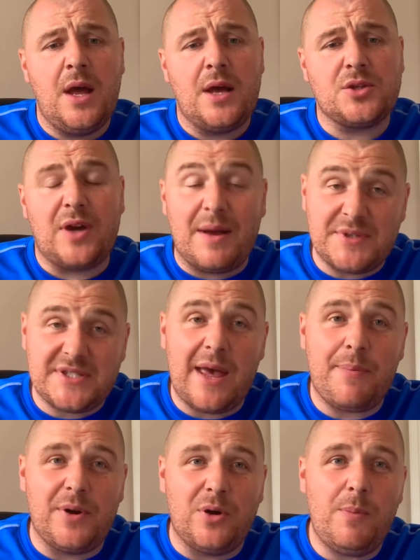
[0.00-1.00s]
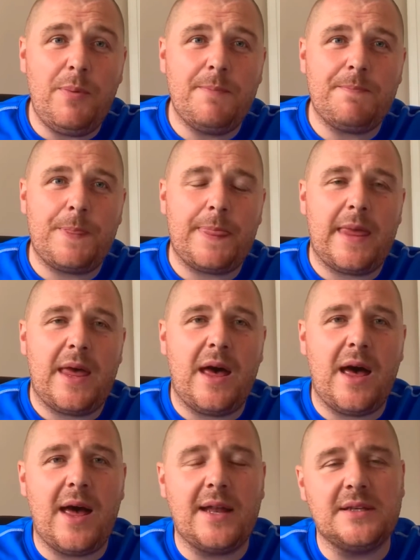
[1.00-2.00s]
So I'm stepping up,
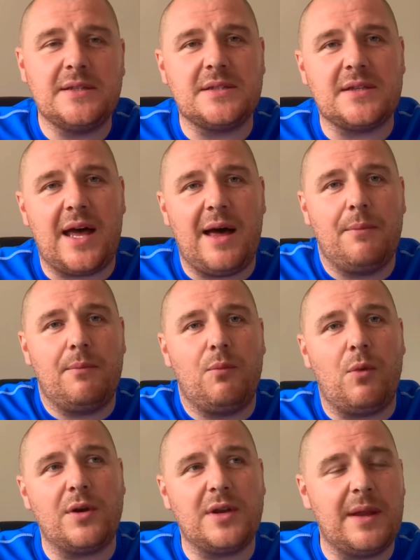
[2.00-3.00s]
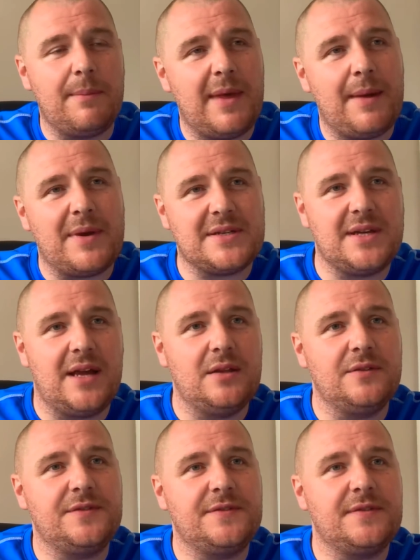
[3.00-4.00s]
and I'm wanting to make
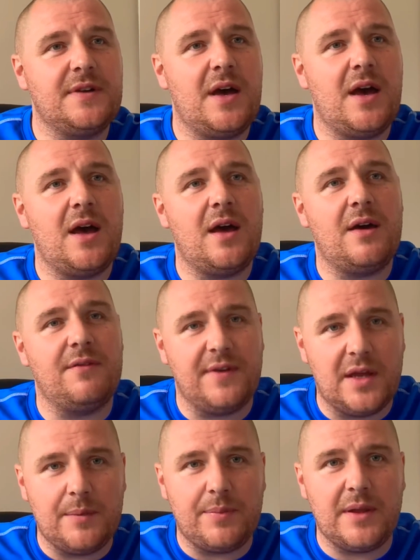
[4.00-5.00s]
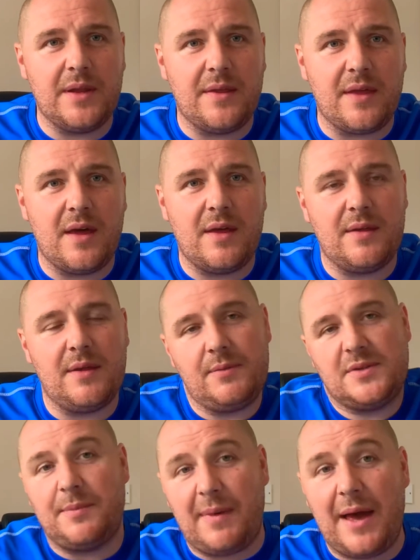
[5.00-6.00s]
myself available
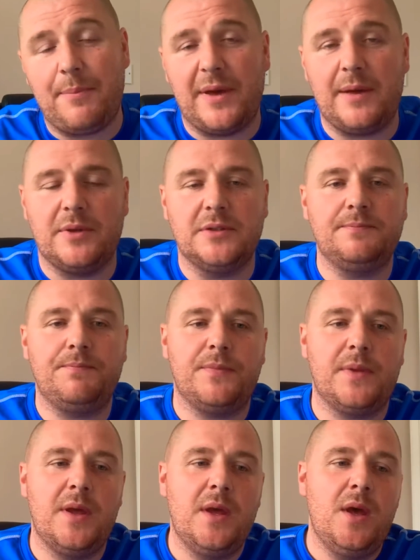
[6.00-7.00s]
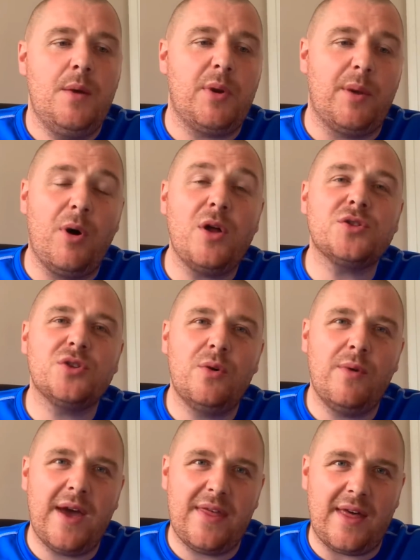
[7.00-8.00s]
to my people. But I'm also
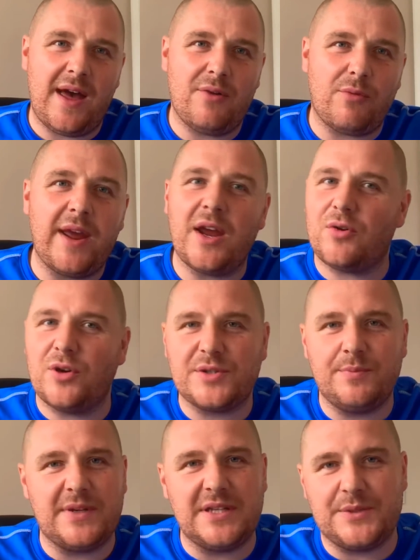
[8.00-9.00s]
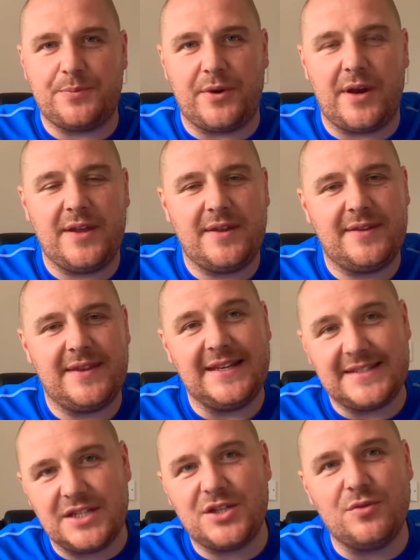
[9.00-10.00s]
aware that right across Middlesbrough,
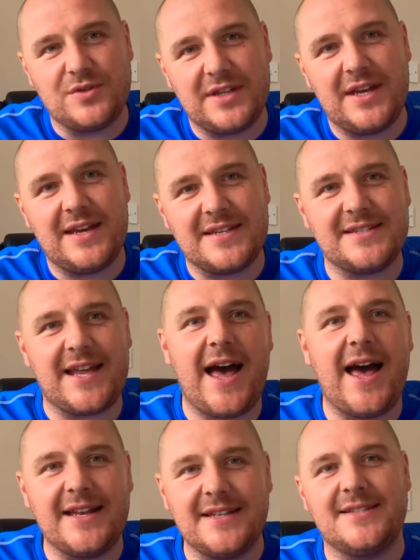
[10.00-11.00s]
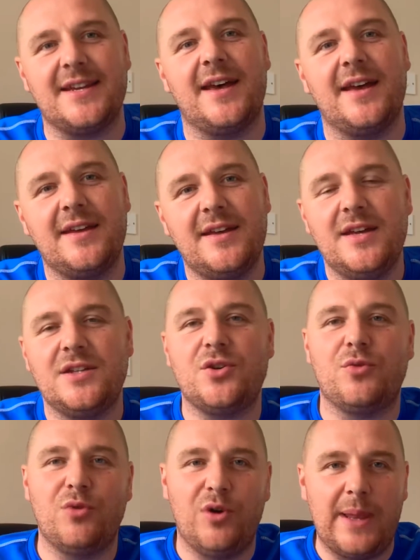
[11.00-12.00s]
these issues are starting to
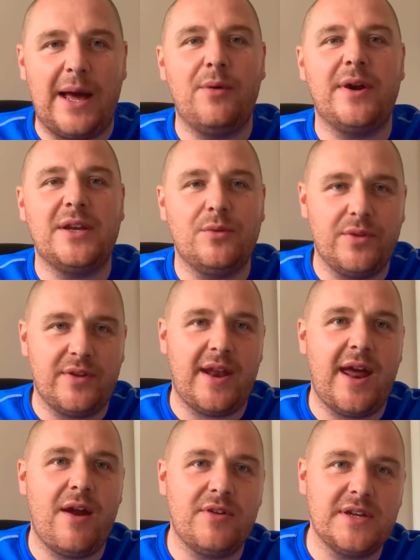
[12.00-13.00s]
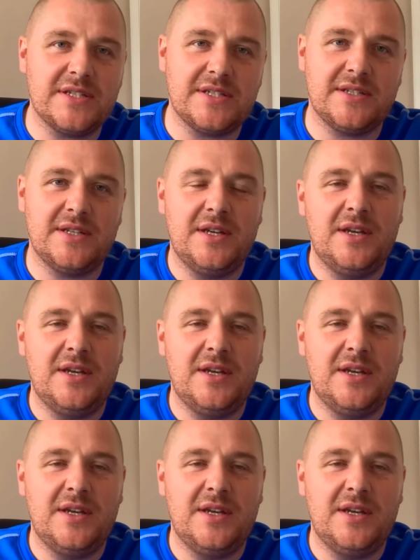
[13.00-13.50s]
roll out into other areas.